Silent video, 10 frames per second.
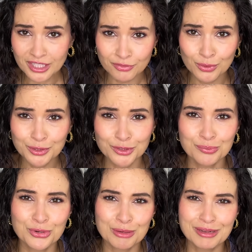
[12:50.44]
if you want to
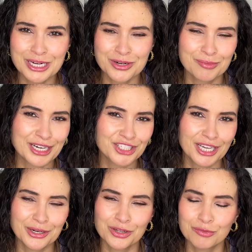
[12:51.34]
support me here on my
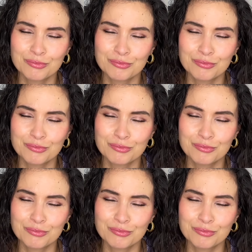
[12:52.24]
channel,